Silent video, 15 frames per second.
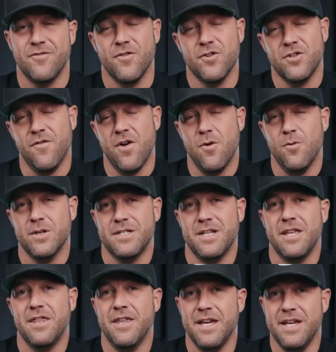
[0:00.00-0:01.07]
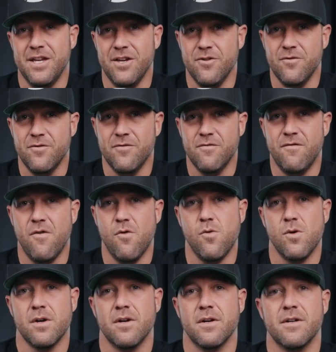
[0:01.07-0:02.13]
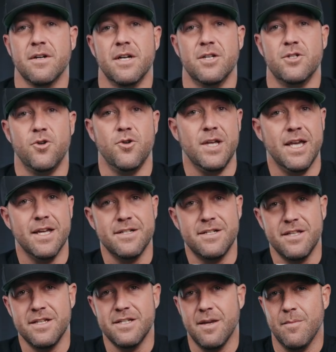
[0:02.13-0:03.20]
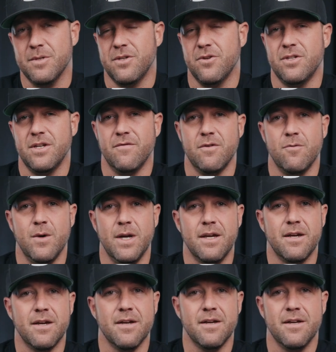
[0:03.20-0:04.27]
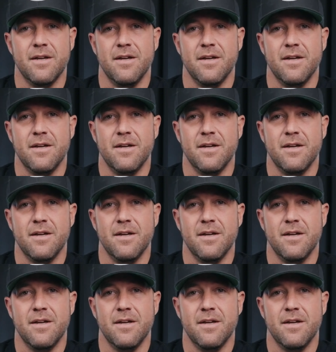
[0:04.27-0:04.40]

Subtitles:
first of all, I want to say thank you for tuning in to these episodes every week.